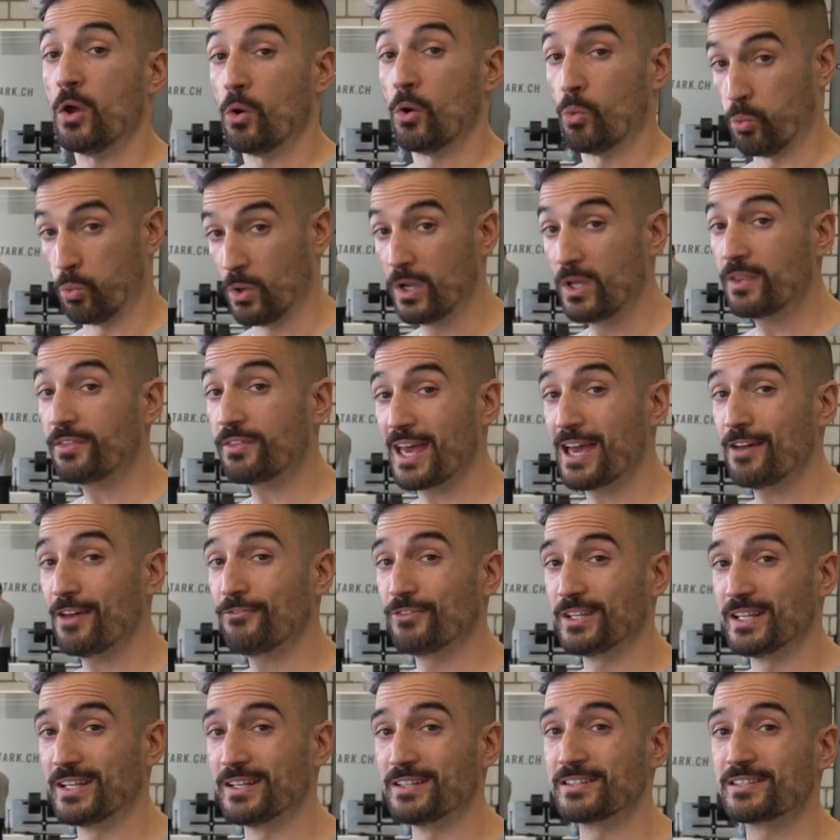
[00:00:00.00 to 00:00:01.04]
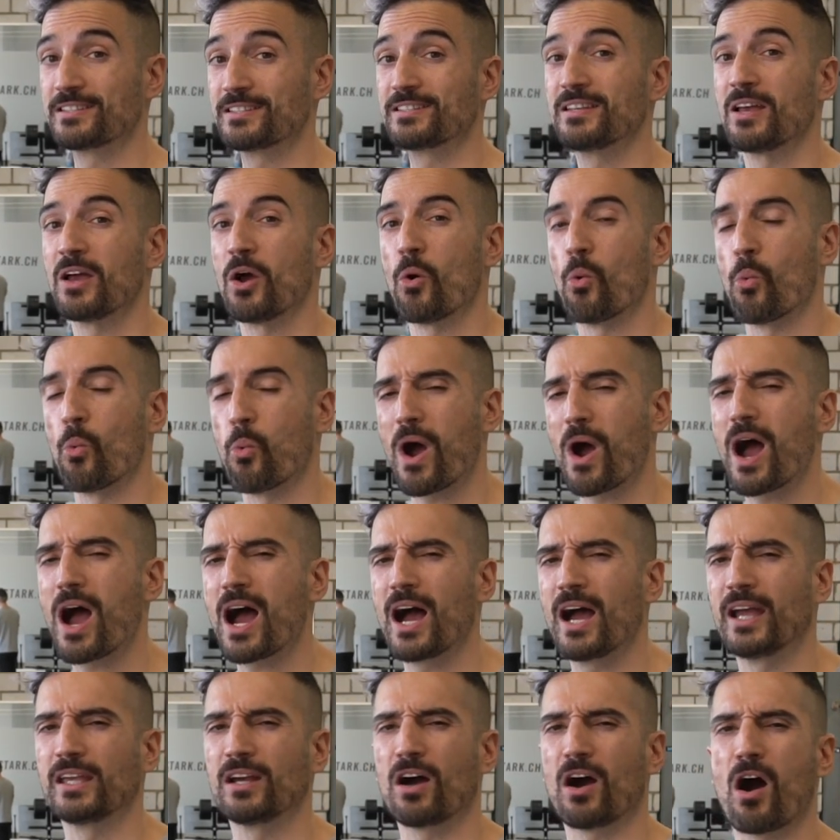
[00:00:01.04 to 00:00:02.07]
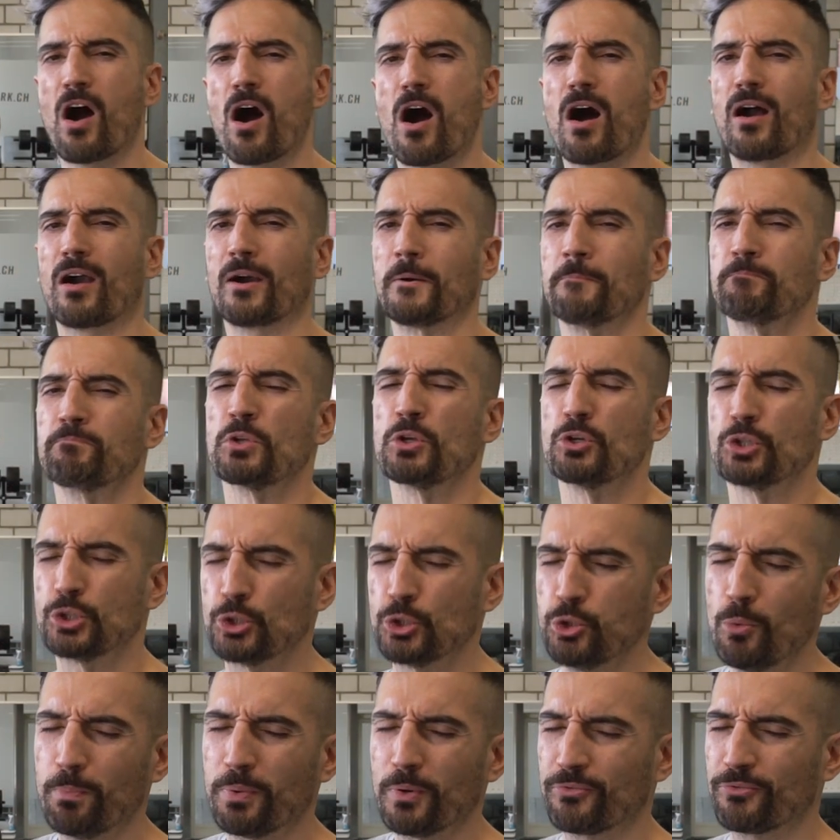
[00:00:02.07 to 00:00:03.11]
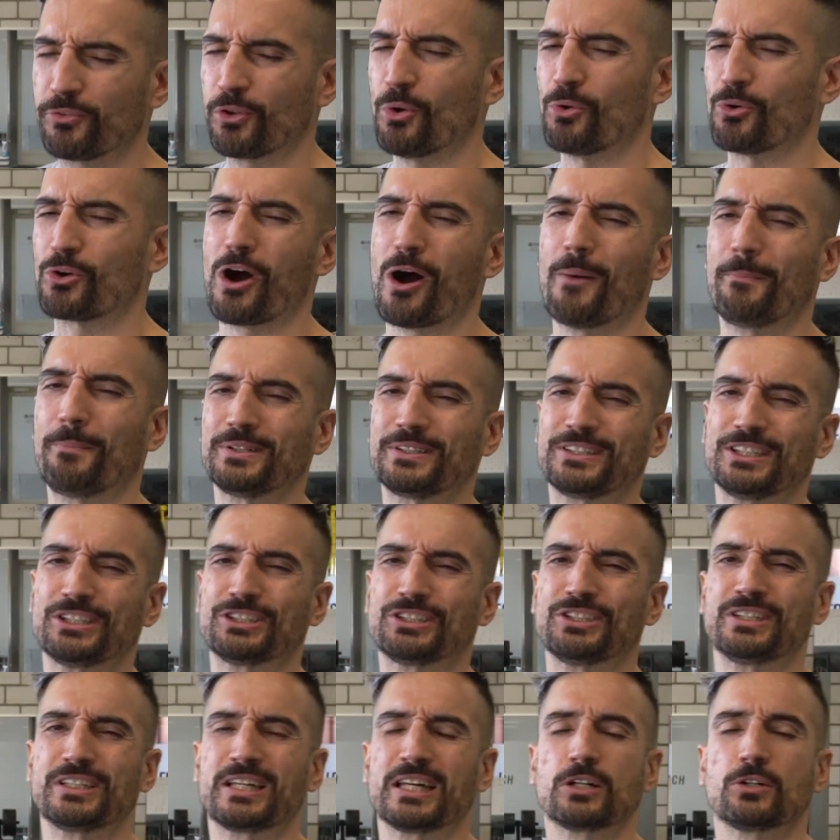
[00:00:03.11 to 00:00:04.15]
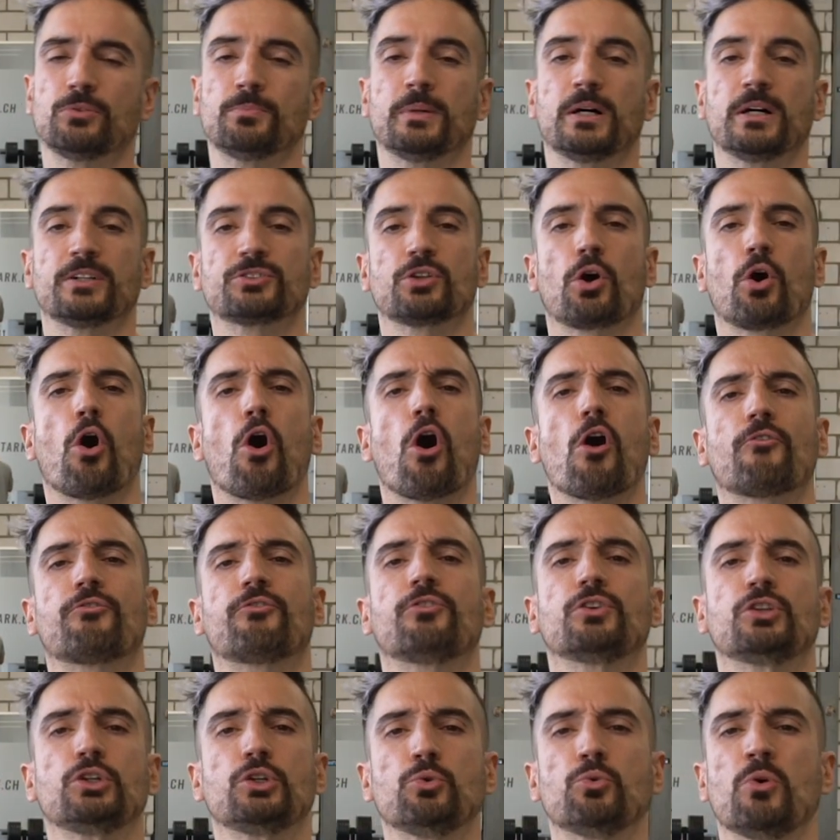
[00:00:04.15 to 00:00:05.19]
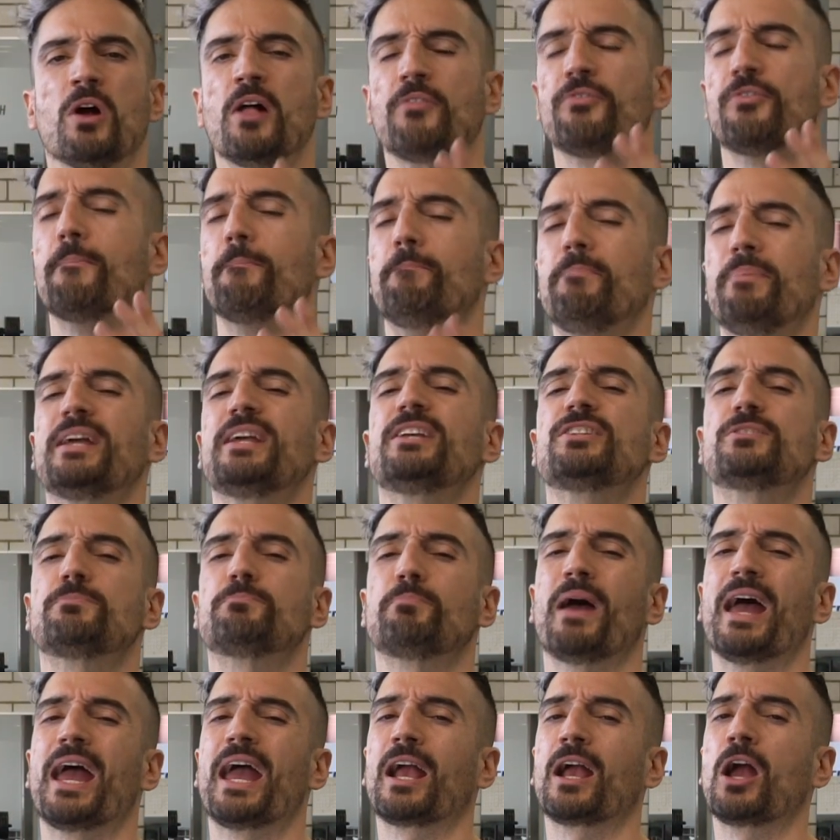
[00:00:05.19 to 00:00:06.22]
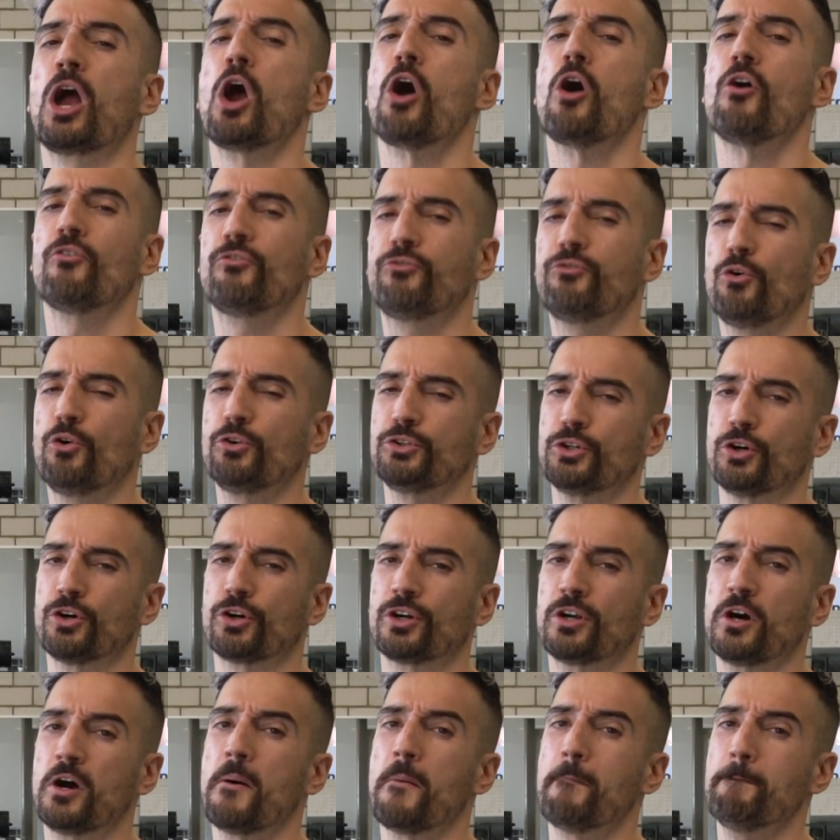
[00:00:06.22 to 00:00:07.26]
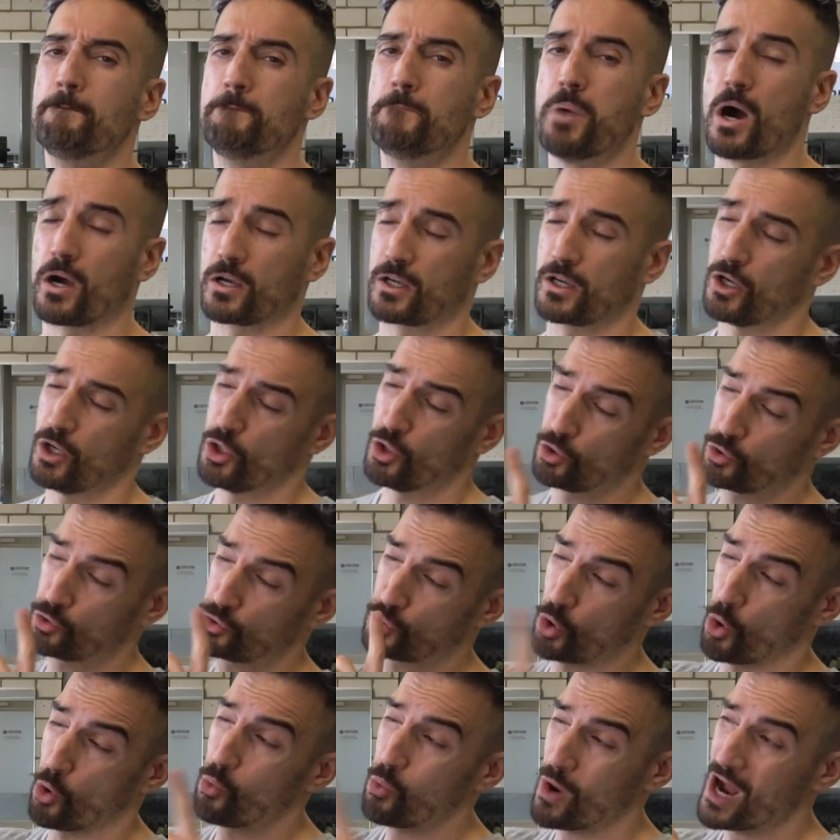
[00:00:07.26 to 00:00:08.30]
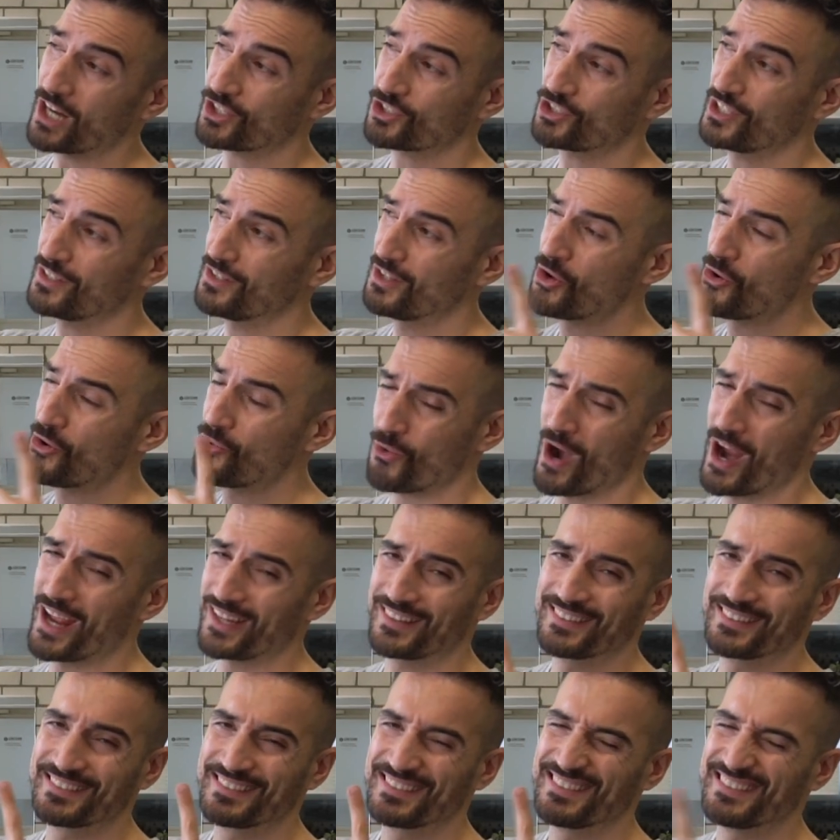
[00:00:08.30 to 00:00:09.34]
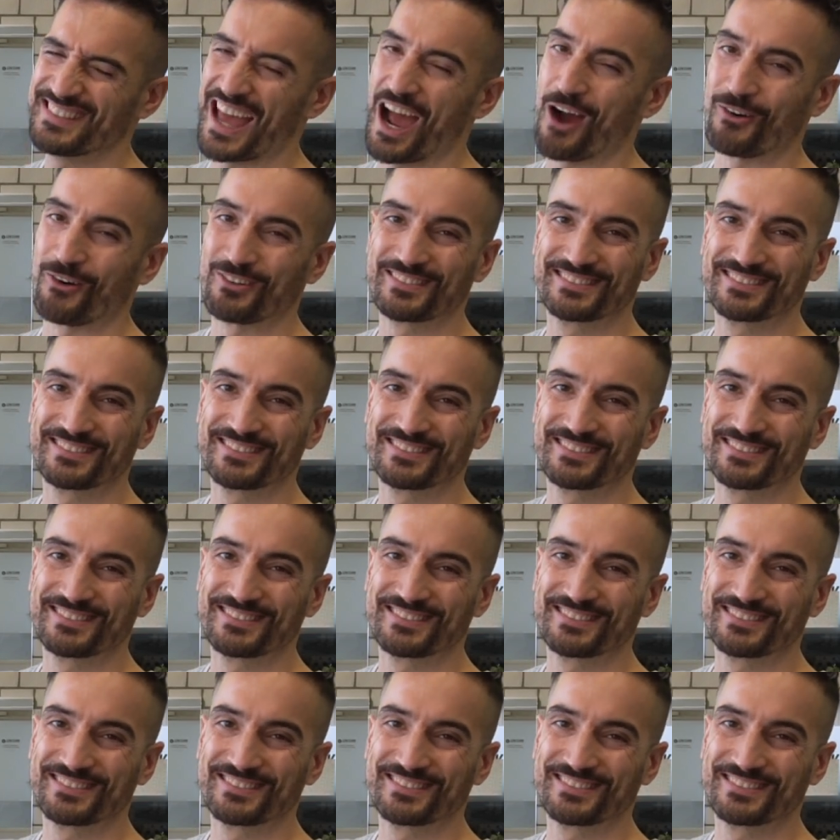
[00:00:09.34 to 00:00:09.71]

with evidence, why are Superflow competition kettlebells offer you the biggest bang for your buck? Go watch it right now.